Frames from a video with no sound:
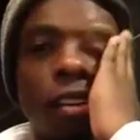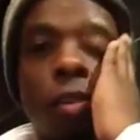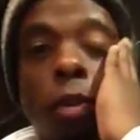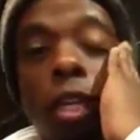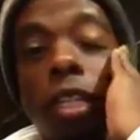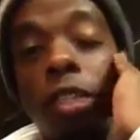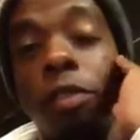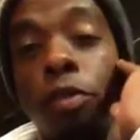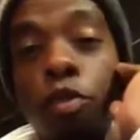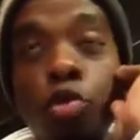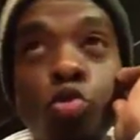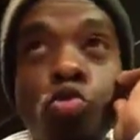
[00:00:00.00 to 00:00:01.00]
weekly
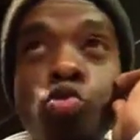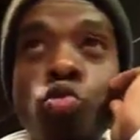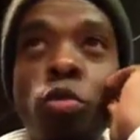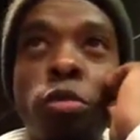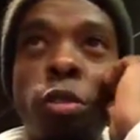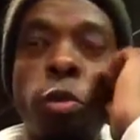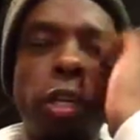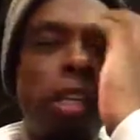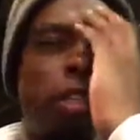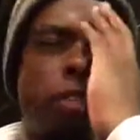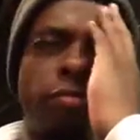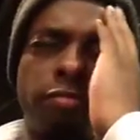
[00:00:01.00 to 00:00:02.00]
review week.
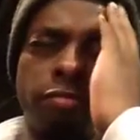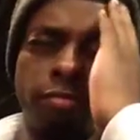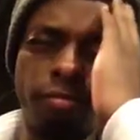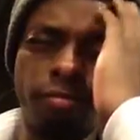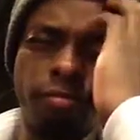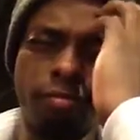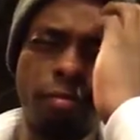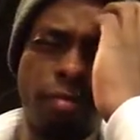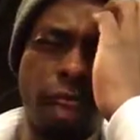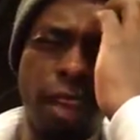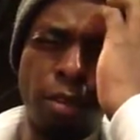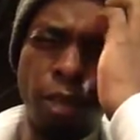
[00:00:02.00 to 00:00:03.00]

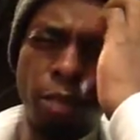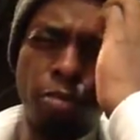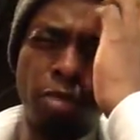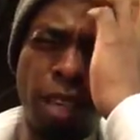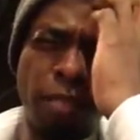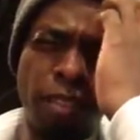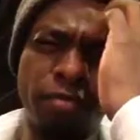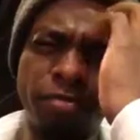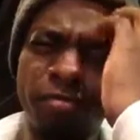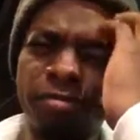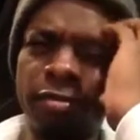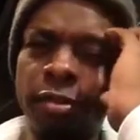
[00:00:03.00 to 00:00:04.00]
I don't know,
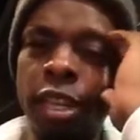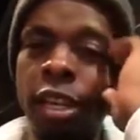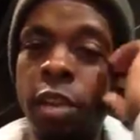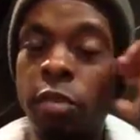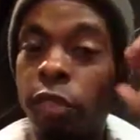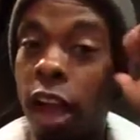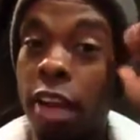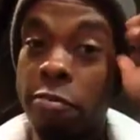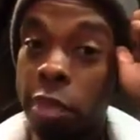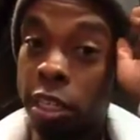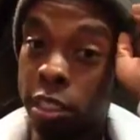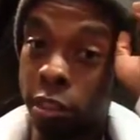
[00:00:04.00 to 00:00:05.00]
5
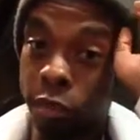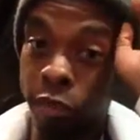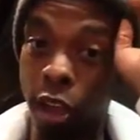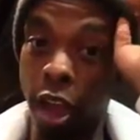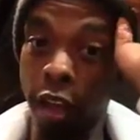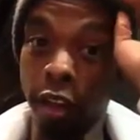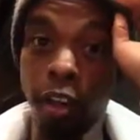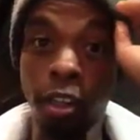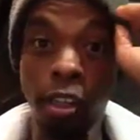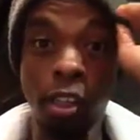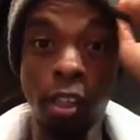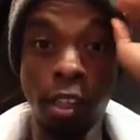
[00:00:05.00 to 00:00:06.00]
minutes of fire.
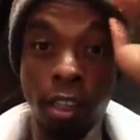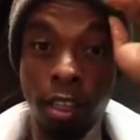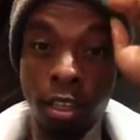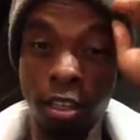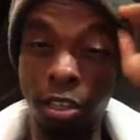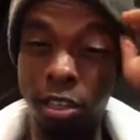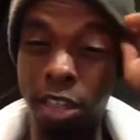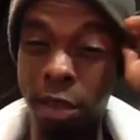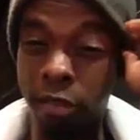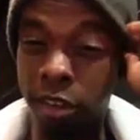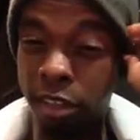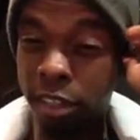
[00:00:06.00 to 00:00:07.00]

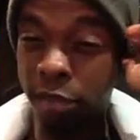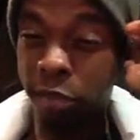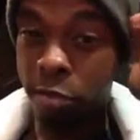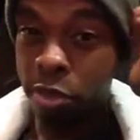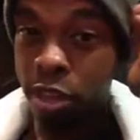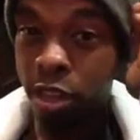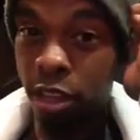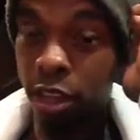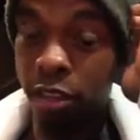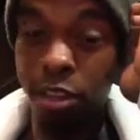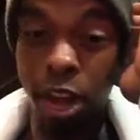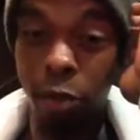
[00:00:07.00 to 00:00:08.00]
Definitely for me.
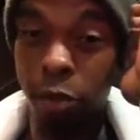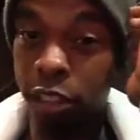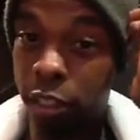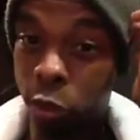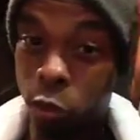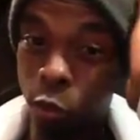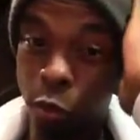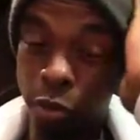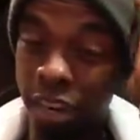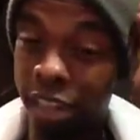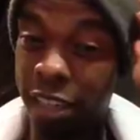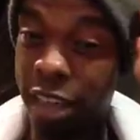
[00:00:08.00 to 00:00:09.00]
It's not really cold,
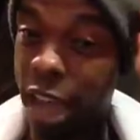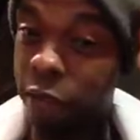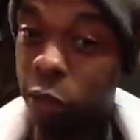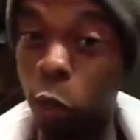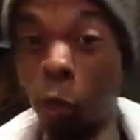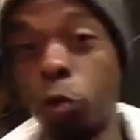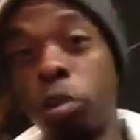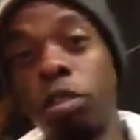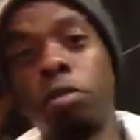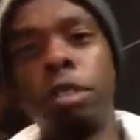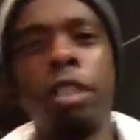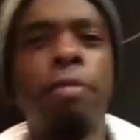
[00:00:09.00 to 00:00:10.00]
but I did have a cold
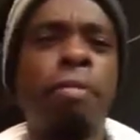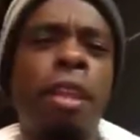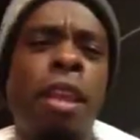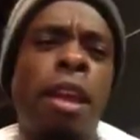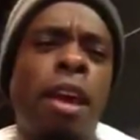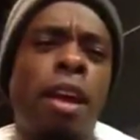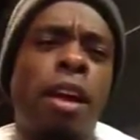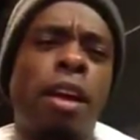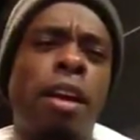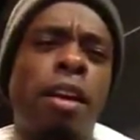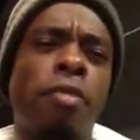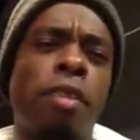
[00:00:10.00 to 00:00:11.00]
this week.
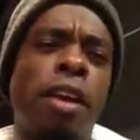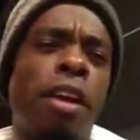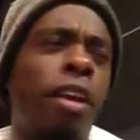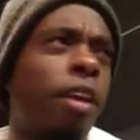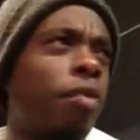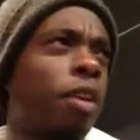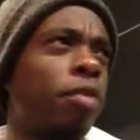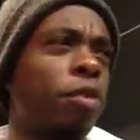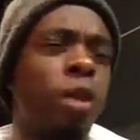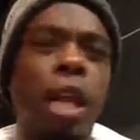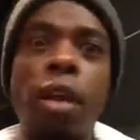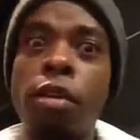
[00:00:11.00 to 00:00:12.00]
Very eventful
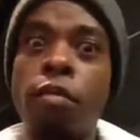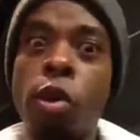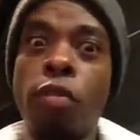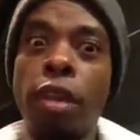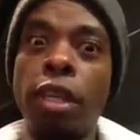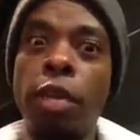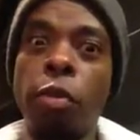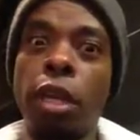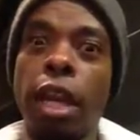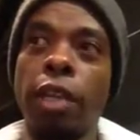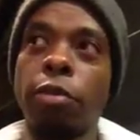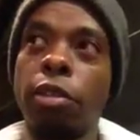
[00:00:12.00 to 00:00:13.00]
week. I don't even know if I did one
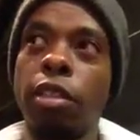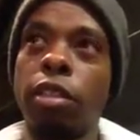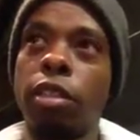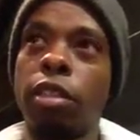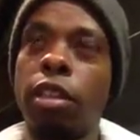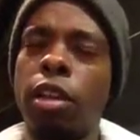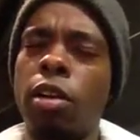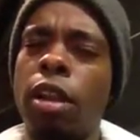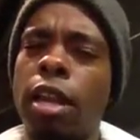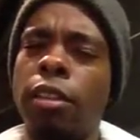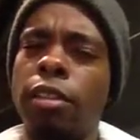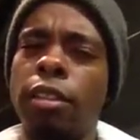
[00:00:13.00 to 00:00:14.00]
last week, in all
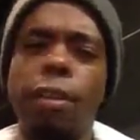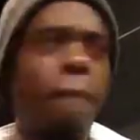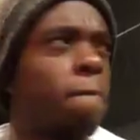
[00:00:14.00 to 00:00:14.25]
honesty.